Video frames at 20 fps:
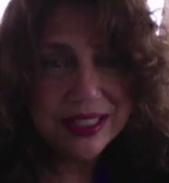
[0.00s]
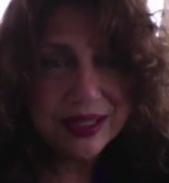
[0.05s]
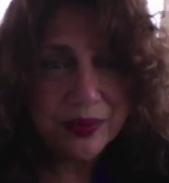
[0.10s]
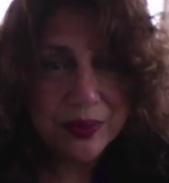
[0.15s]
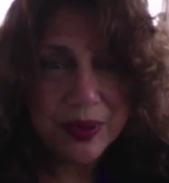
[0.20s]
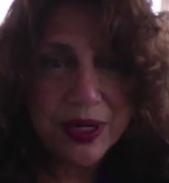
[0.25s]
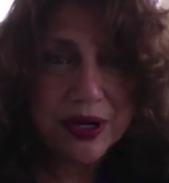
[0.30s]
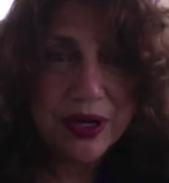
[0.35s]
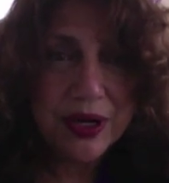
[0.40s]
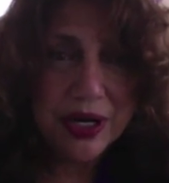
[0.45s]

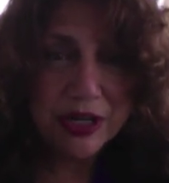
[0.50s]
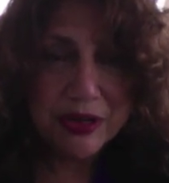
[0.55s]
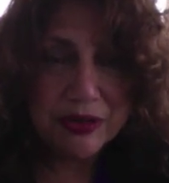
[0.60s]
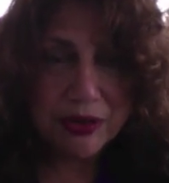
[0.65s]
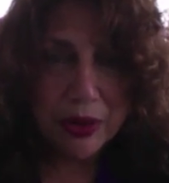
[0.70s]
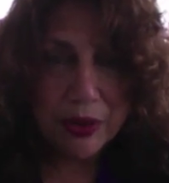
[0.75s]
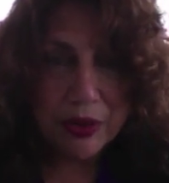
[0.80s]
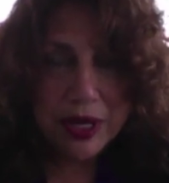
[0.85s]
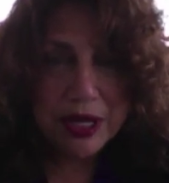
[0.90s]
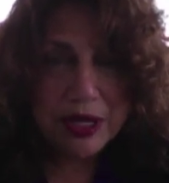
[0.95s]
We are a
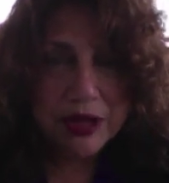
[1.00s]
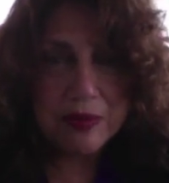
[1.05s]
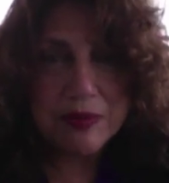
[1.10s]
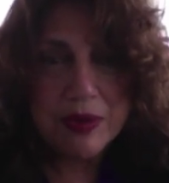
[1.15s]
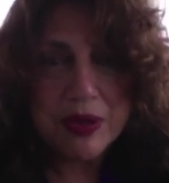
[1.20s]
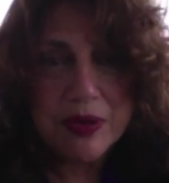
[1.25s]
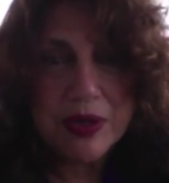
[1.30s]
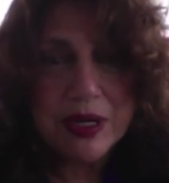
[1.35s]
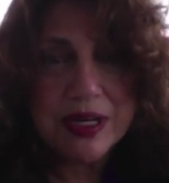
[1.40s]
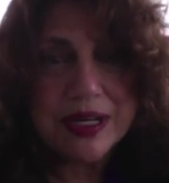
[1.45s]
growing
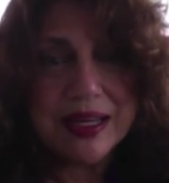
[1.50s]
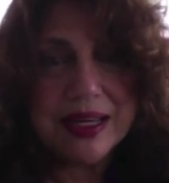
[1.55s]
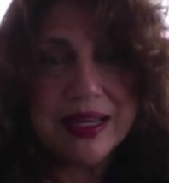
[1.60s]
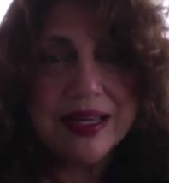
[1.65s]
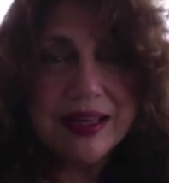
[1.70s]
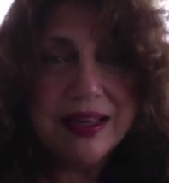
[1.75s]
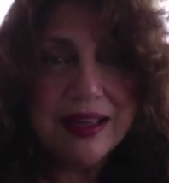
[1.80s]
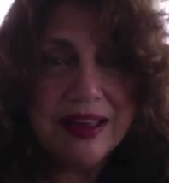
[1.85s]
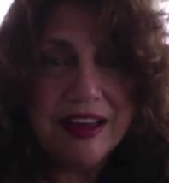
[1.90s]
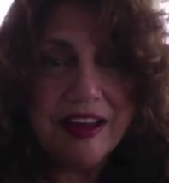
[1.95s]

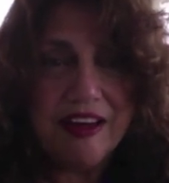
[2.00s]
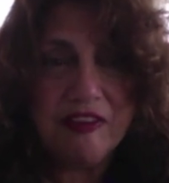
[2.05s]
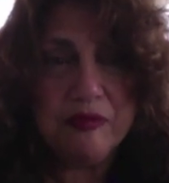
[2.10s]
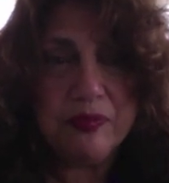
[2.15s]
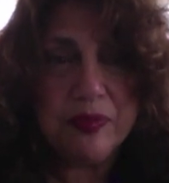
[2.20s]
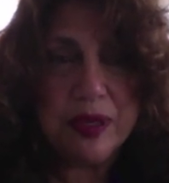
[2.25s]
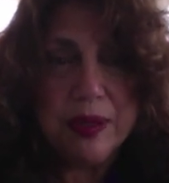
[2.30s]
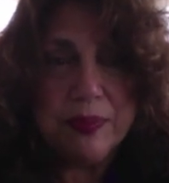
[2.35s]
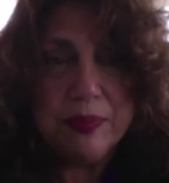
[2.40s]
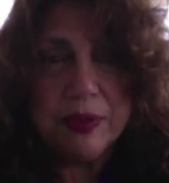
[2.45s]
community of
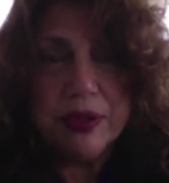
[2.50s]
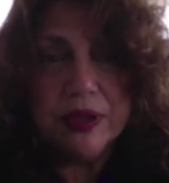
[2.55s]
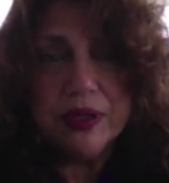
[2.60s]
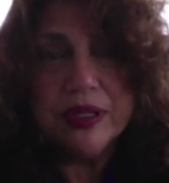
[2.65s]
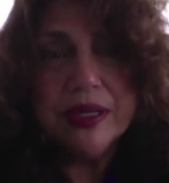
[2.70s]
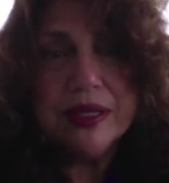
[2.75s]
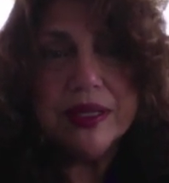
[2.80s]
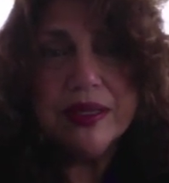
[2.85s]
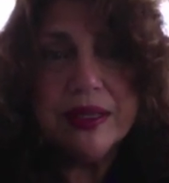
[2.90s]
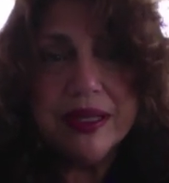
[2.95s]

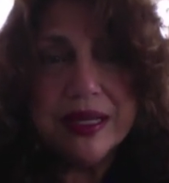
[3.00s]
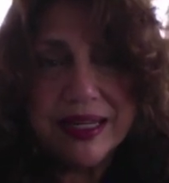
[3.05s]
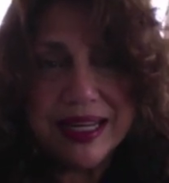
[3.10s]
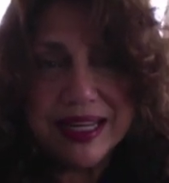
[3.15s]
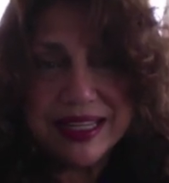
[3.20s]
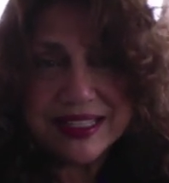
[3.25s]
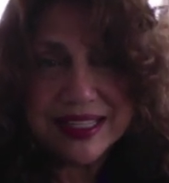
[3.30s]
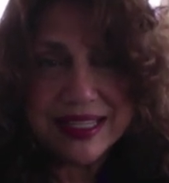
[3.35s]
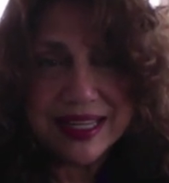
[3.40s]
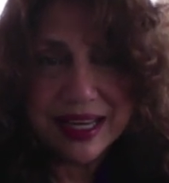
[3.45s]
people that
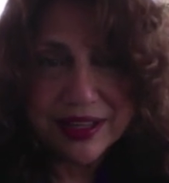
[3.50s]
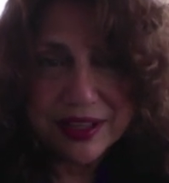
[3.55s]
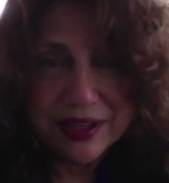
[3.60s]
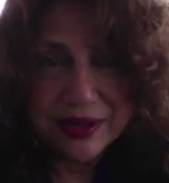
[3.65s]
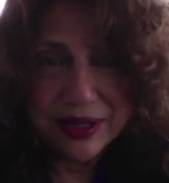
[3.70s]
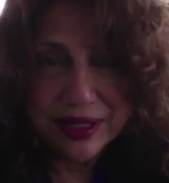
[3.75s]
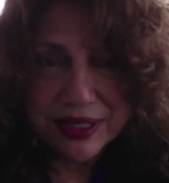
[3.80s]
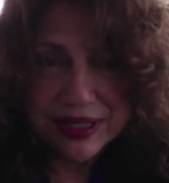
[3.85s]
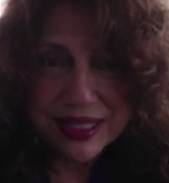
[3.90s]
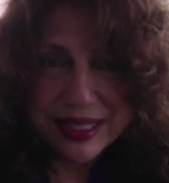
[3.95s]
get
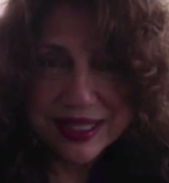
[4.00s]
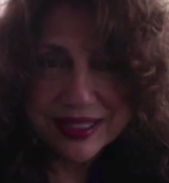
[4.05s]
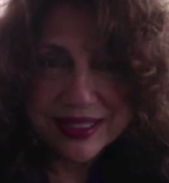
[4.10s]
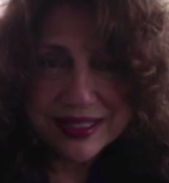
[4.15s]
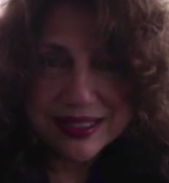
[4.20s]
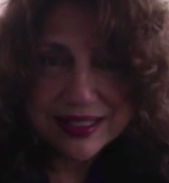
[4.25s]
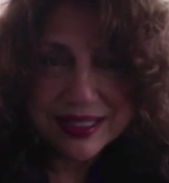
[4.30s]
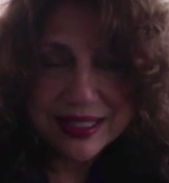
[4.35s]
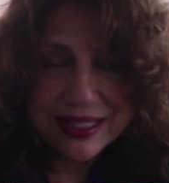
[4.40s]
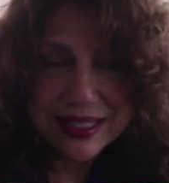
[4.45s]
together on
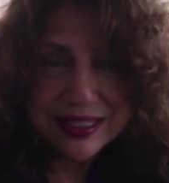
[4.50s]
these